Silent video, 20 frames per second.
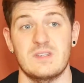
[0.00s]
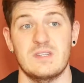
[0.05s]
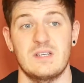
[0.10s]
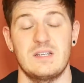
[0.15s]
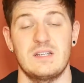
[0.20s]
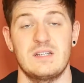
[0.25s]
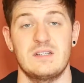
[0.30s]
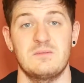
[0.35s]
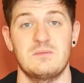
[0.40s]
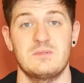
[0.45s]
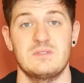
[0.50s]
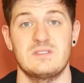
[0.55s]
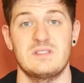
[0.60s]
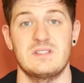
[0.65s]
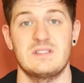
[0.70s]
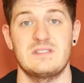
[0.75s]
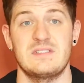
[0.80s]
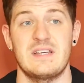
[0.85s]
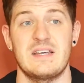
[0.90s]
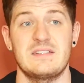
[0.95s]
It was
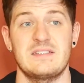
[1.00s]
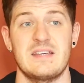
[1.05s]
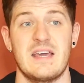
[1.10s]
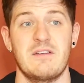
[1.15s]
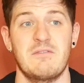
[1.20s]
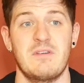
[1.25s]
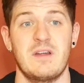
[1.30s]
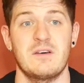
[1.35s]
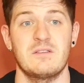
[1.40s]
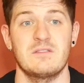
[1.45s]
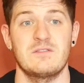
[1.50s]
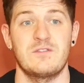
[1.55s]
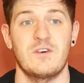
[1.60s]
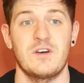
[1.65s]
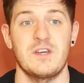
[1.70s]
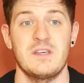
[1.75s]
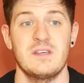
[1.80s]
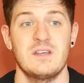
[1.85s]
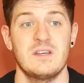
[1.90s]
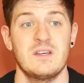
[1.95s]
a 10 round
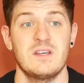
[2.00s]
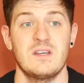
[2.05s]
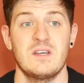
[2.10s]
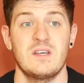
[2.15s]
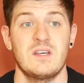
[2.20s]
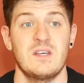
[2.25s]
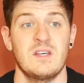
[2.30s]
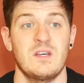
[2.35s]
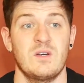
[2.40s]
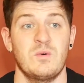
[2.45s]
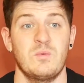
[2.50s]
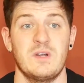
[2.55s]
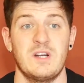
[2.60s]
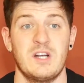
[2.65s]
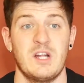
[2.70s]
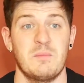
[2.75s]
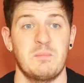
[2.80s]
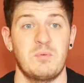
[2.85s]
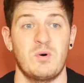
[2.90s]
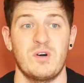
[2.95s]
fight, winning
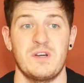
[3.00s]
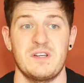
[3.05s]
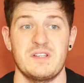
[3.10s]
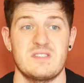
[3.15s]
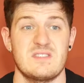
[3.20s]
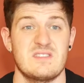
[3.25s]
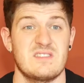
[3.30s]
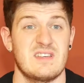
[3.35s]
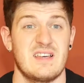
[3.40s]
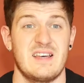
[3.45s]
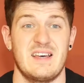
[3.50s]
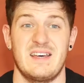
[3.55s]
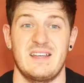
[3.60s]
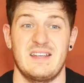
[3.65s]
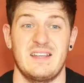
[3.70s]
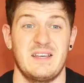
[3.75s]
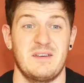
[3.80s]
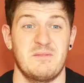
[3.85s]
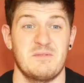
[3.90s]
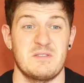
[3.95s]
on points,
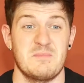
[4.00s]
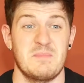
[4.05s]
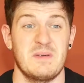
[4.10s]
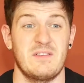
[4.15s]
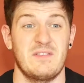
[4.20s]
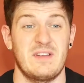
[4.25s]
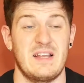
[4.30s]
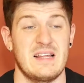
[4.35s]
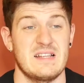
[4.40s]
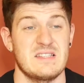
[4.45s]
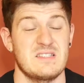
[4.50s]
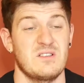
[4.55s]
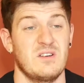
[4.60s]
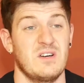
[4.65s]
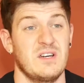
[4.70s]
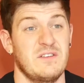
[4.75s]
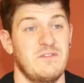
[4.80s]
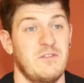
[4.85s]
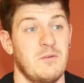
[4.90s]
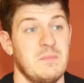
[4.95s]
and it was a bit of a
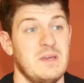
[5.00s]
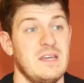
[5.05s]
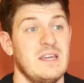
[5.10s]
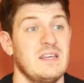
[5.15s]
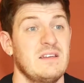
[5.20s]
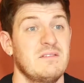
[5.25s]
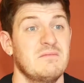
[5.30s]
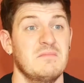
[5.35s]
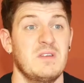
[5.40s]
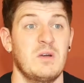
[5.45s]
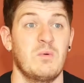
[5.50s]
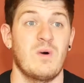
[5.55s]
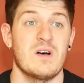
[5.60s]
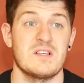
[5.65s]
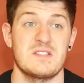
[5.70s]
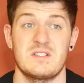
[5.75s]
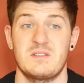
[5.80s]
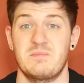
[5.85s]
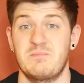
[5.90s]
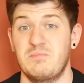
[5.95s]
landslide for me. It
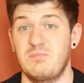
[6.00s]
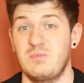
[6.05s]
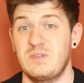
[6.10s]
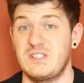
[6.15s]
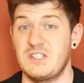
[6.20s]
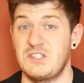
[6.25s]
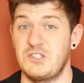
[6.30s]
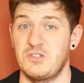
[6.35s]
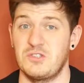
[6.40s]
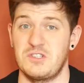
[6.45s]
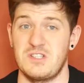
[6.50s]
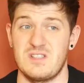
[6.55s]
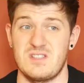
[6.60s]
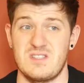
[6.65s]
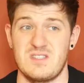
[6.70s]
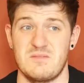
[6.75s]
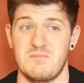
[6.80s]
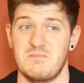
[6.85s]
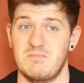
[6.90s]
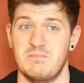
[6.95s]
wasn't with the
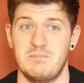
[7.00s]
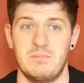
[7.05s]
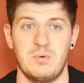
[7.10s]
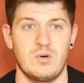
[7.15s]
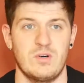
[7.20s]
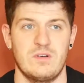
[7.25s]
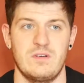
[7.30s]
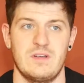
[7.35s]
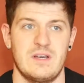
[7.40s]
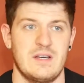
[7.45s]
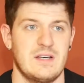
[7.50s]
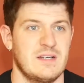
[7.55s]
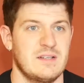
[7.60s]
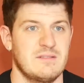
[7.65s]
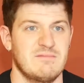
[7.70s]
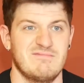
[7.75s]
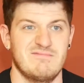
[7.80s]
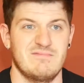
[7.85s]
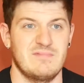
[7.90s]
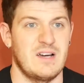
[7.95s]
judges, but
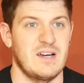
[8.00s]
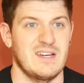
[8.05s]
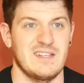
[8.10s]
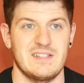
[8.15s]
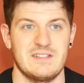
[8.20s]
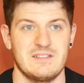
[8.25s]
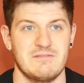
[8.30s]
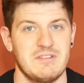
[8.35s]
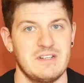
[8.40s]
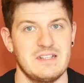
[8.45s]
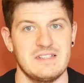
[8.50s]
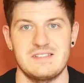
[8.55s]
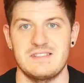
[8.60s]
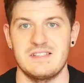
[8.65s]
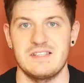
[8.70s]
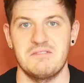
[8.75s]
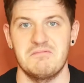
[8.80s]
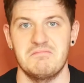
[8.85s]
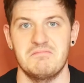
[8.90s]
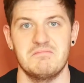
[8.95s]
I didn't really
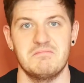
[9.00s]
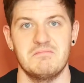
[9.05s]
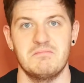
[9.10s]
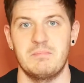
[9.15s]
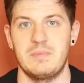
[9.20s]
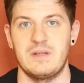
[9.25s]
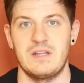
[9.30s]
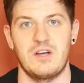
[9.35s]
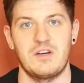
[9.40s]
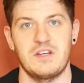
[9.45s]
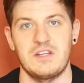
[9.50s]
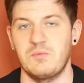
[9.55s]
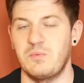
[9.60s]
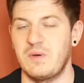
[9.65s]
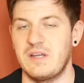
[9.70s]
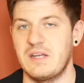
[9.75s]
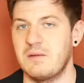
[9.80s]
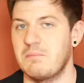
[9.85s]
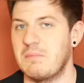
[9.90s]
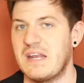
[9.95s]
see Bellotti
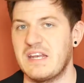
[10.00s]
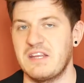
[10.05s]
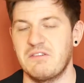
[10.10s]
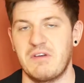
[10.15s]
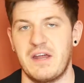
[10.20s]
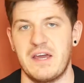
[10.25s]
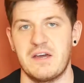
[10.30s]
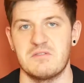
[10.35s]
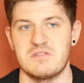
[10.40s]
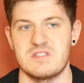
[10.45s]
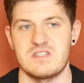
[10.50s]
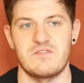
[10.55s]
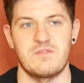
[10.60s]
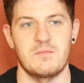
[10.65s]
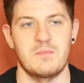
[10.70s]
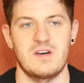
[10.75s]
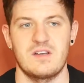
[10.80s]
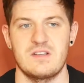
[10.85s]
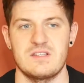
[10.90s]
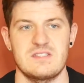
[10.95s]
winning many rounds, if
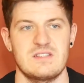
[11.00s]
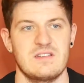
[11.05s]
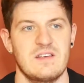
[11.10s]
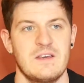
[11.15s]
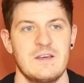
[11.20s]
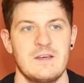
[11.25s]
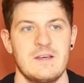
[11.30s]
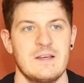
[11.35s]
I'm honest.